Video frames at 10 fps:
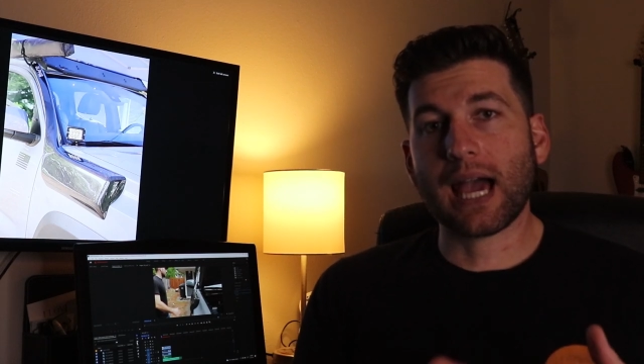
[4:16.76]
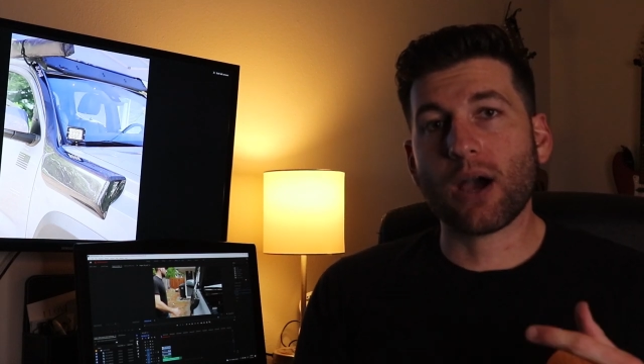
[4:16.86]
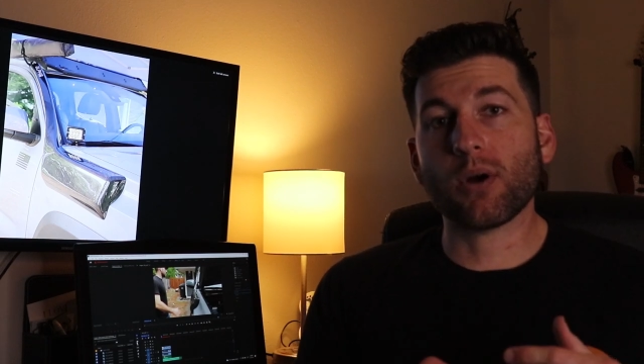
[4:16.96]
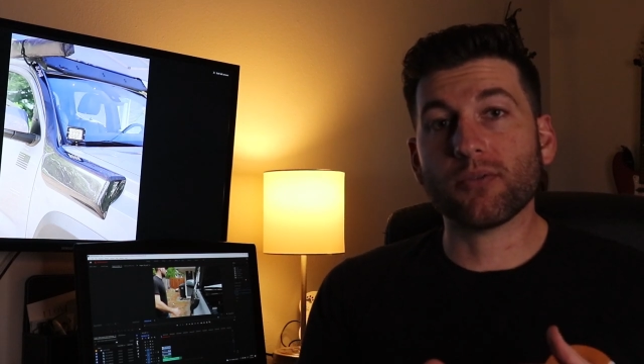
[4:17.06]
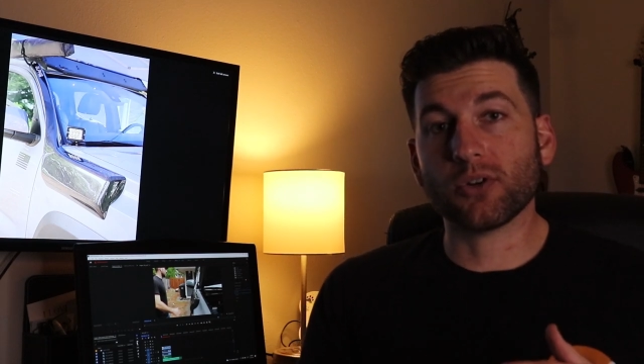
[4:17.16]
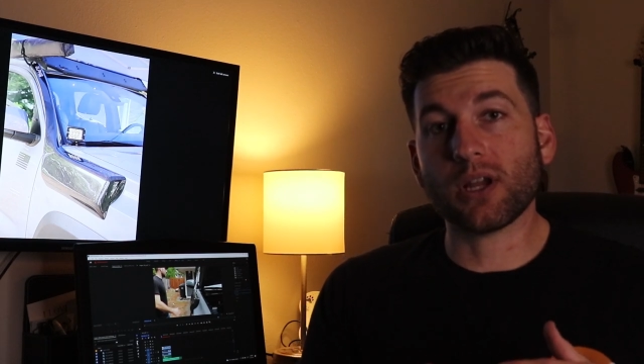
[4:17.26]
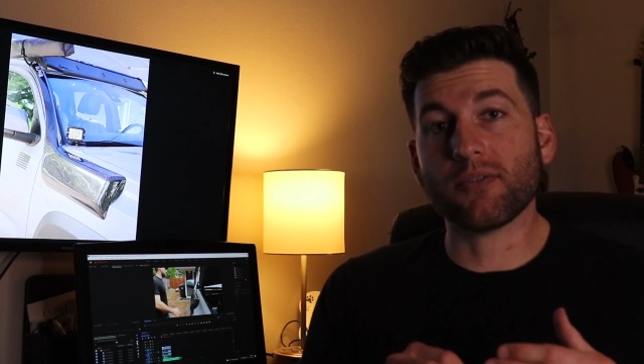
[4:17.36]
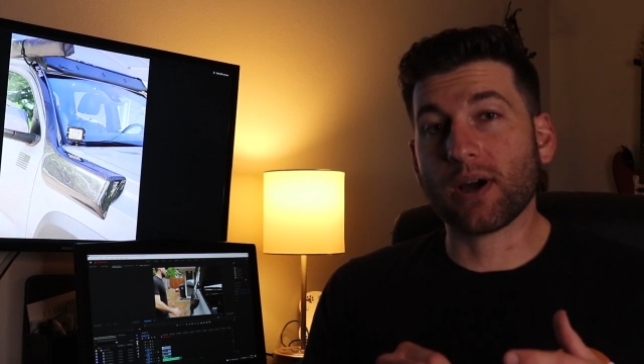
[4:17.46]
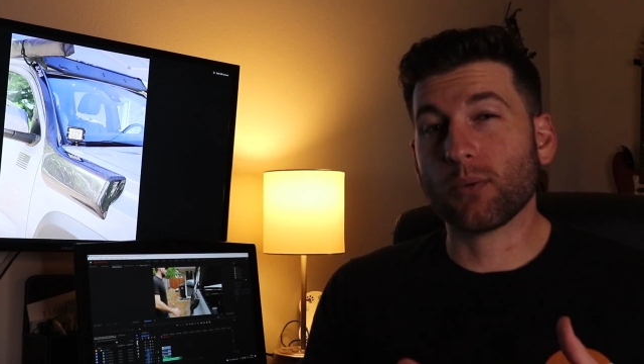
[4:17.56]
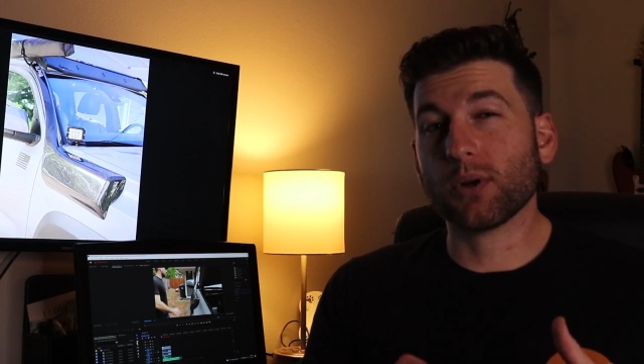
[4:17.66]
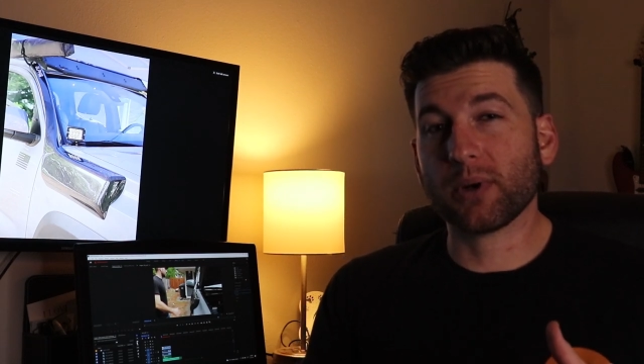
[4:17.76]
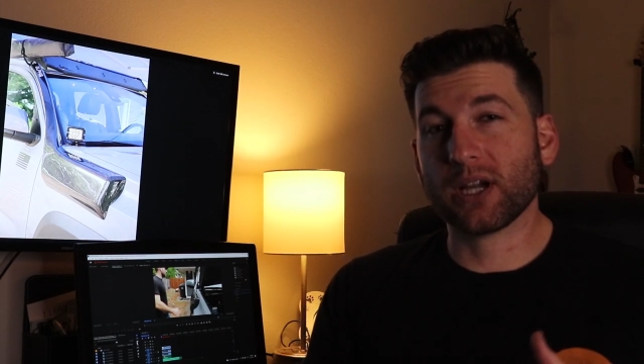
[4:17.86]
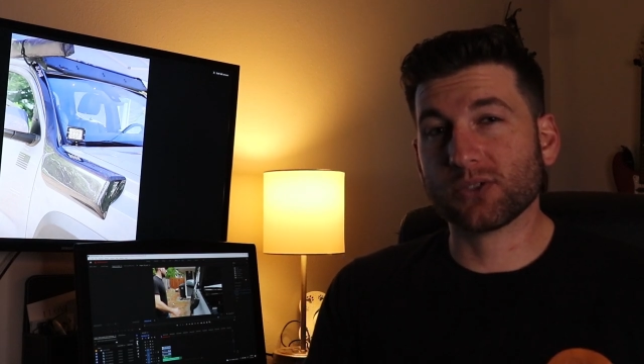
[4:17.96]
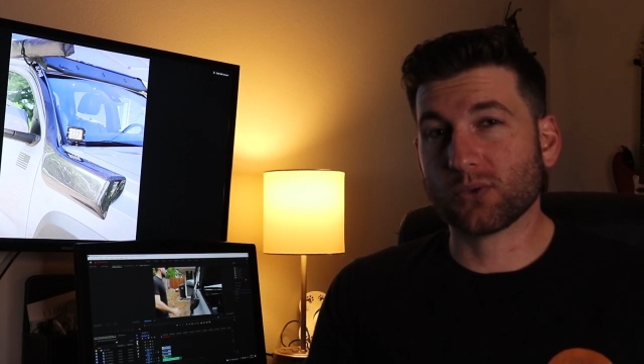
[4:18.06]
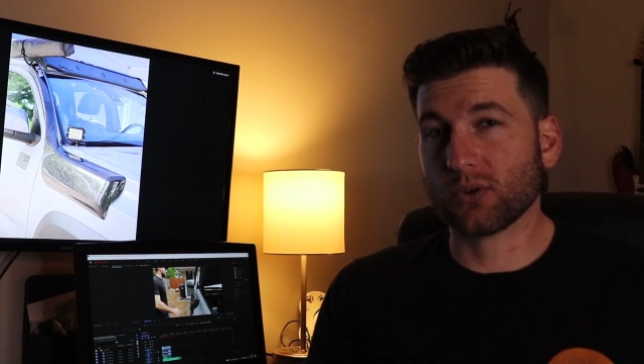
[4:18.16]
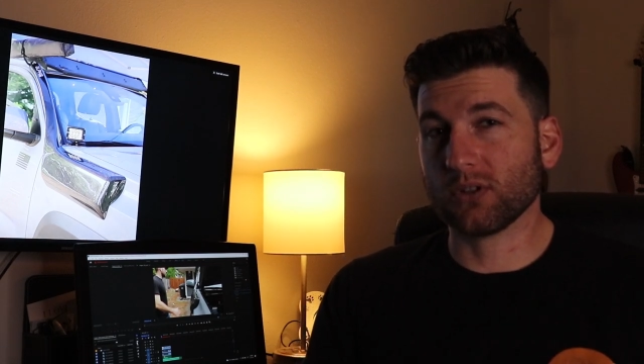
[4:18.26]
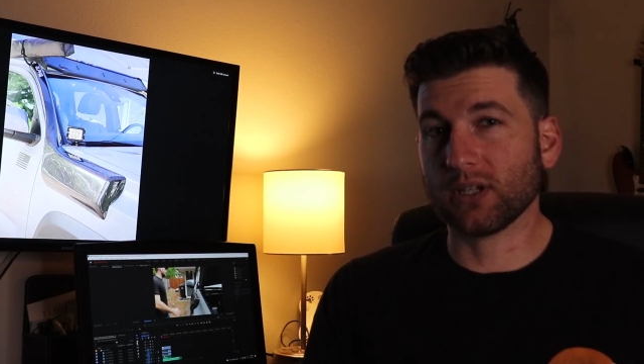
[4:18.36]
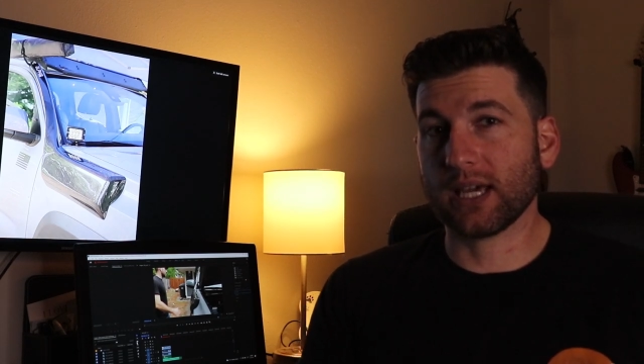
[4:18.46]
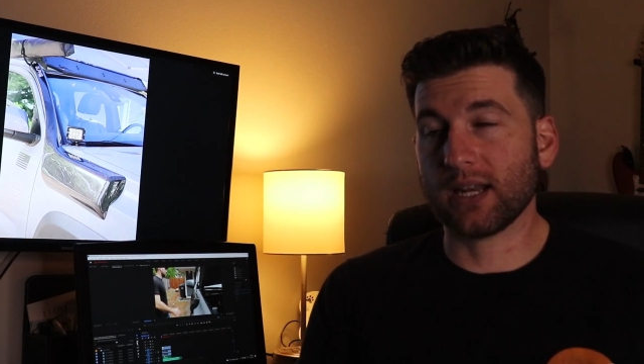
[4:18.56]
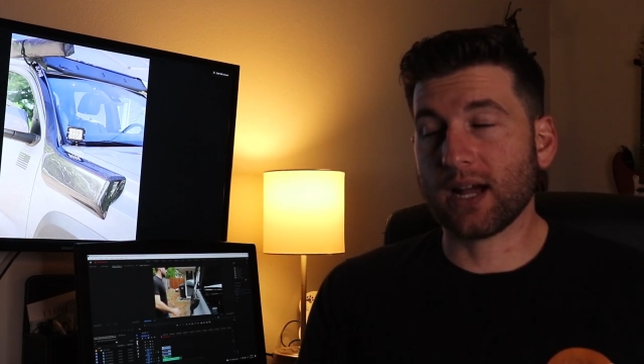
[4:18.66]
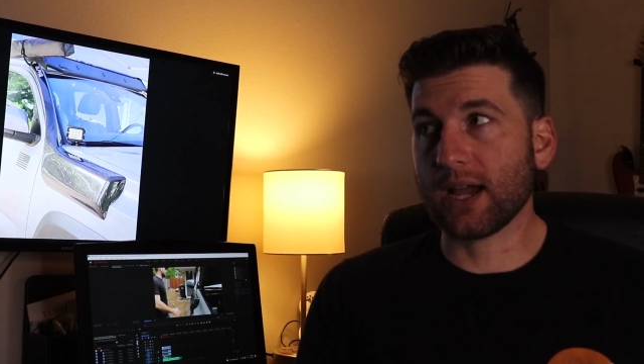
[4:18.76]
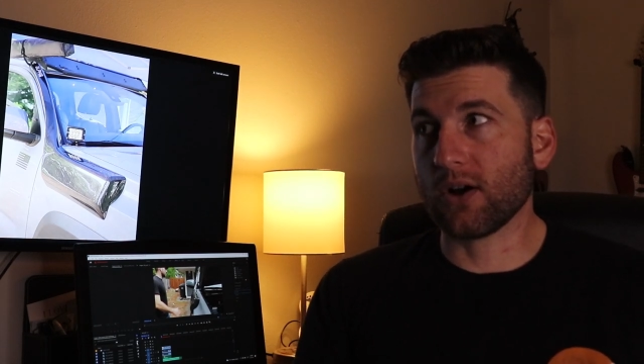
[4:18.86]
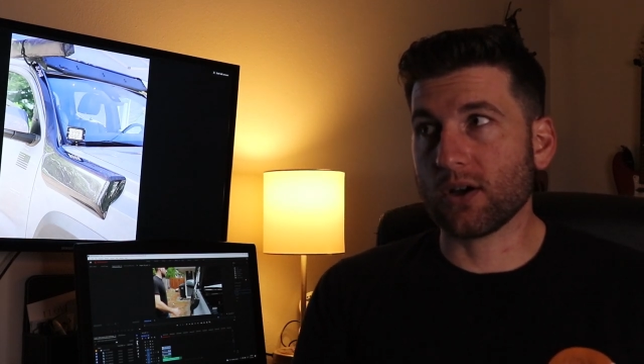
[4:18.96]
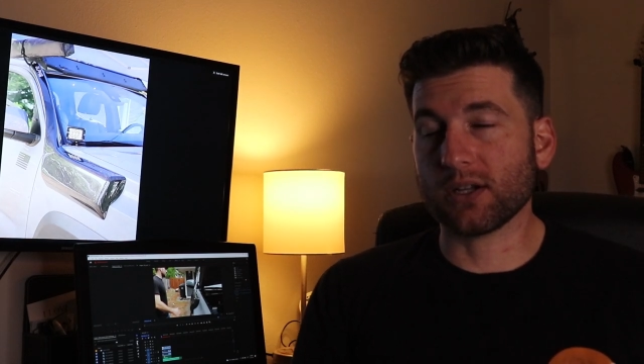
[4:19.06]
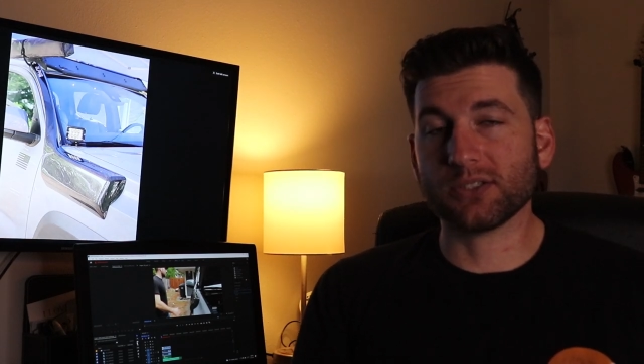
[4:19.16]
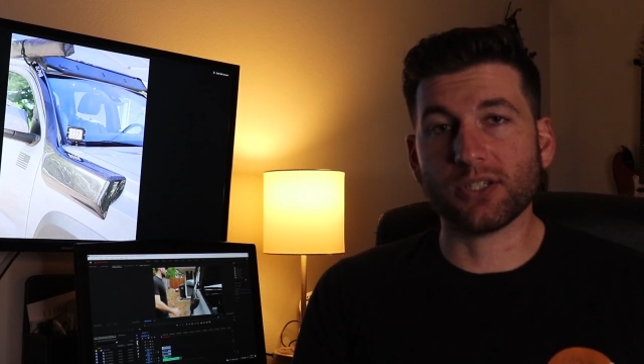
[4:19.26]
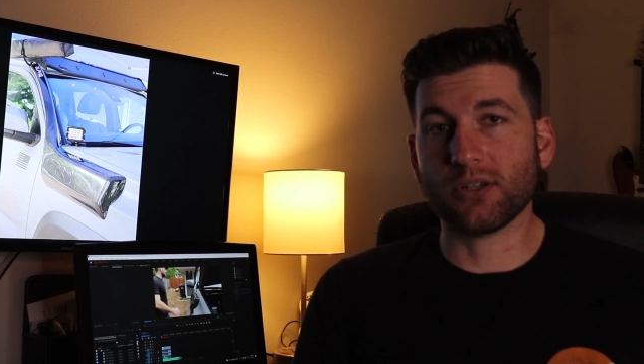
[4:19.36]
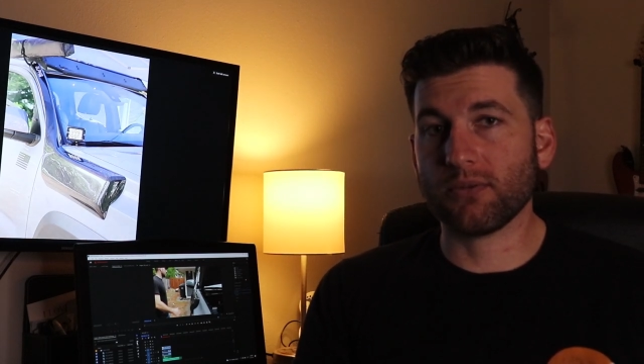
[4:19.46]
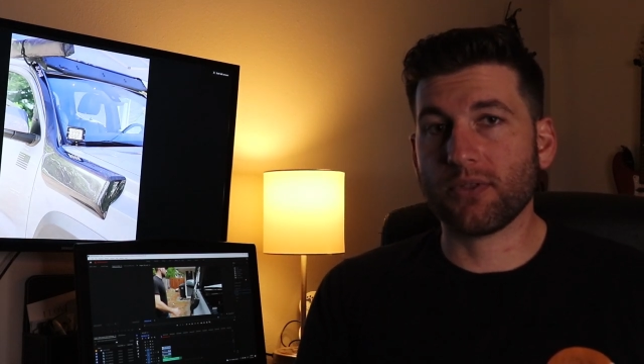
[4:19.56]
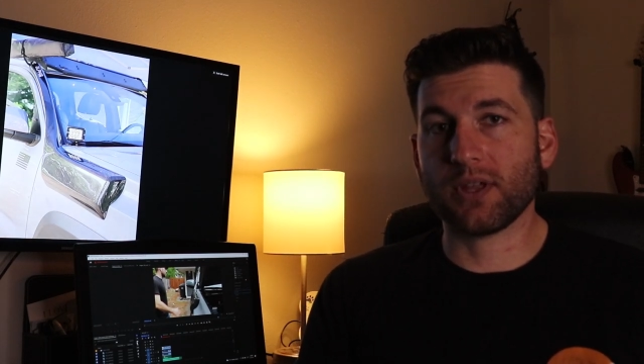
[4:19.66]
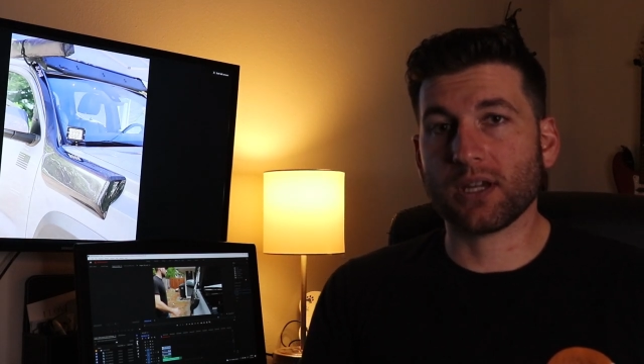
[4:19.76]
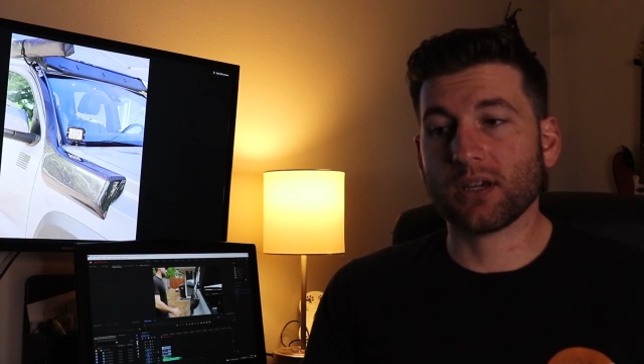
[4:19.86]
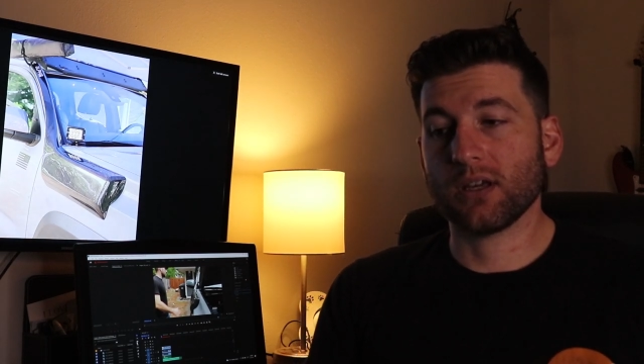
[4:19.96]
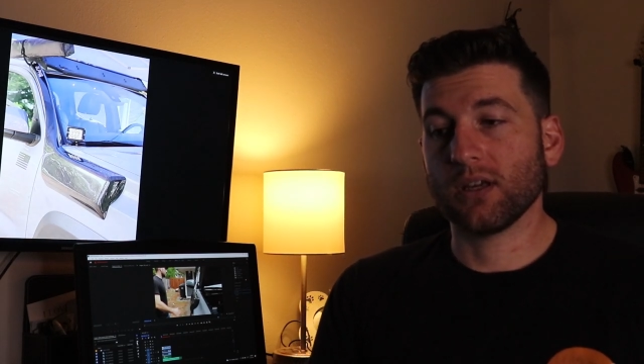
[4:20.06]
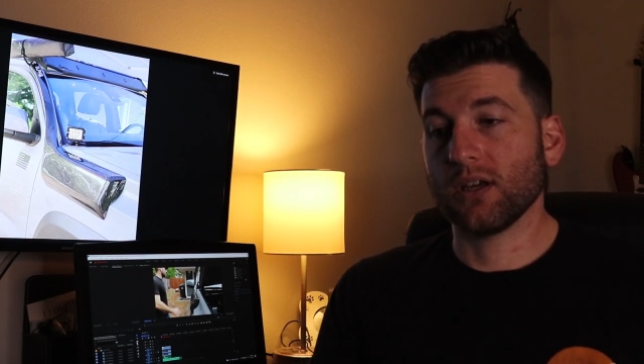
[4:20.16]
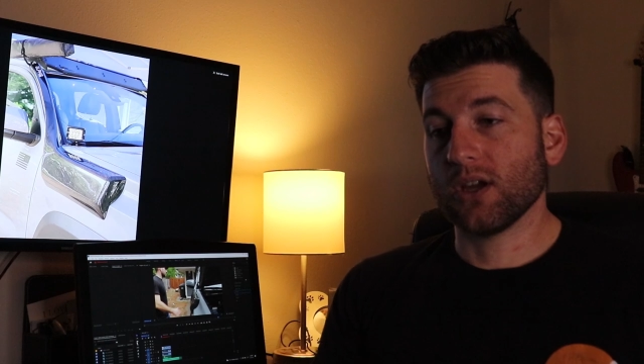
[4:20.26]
However, if I were to buy a snorkel again, I honestly don't think,